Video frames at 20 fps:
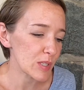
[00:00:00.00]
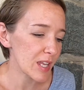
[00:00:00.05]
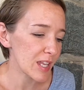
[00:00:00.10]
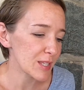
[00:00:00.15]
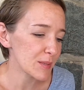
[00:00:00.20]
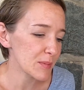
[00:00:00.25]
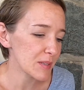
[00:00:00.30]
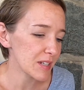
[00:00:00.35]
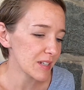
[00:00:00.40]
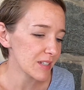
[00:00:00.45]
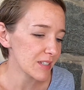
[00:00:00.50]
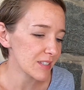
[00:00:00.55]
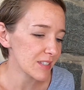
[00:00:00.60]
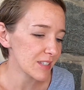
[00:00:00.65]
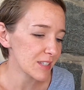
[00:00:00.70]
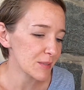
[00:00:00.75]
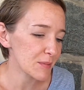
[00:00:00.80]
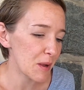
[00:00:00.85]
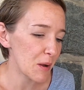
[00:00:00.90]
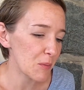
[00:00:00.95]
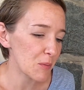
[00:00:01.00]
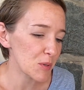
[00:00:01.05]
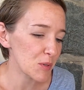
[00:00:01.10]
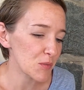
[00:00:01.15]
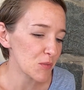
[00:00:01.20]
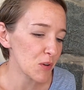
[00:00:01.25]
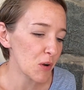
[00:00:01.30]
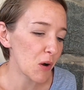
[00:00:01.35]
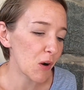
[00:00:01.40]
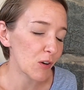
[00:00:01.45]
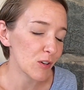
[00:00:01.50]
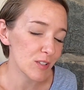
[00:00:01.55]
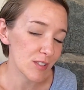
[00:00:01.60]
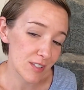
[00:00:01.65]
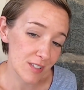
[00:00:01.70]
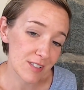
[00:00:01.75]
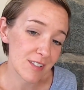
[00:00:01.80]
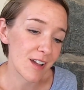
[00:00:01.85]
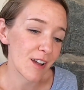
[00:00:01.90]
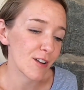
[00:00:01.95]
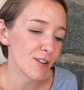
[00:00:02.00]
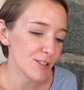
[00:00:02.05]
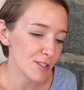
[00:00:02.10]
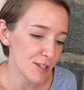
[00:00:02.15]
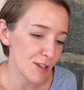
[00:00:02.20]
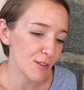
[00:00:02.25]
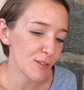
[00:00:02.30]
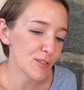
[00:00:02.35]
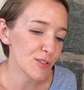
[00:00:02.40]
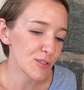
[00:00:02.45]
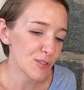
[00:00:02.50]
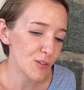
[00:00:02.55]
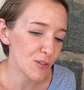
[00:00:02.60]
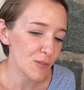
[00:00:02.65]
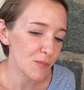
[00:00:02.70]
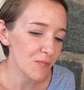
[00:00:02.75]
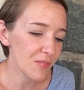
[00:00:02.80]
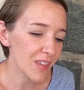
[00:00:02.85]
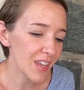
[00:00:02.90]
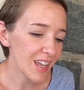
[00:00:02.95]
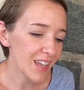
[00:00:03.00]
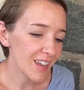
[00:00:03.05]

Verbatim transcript: that's because it's about one of your heart's desires, Yellowstone.